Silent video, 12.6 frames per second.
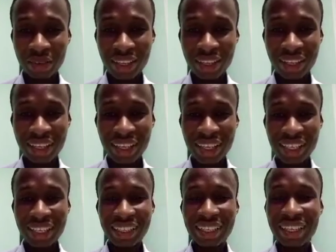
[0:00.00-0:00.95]
and
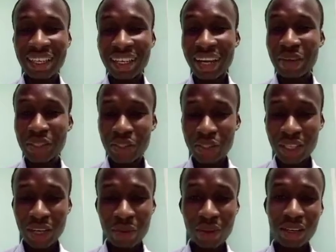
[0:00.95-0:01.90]
gari and sugar
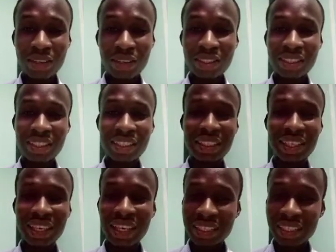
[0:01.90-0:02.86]
without
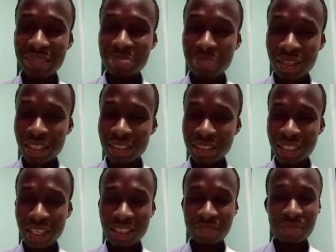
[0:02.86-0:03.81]
eating balanced diet.
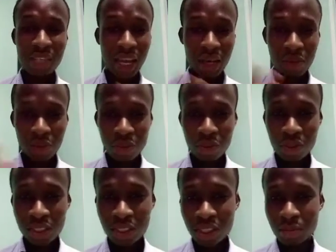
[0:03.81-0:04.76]
I know taking
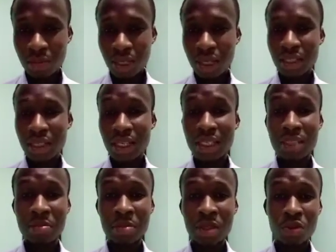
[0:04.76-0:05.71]
balanced diet doesn't mean you
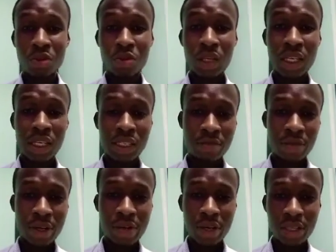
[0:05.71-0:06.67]
should go and eat fried rice
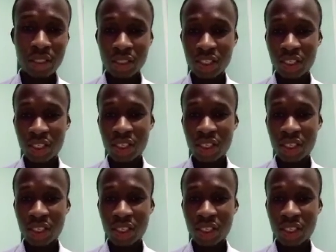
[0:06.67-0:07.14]
and chicken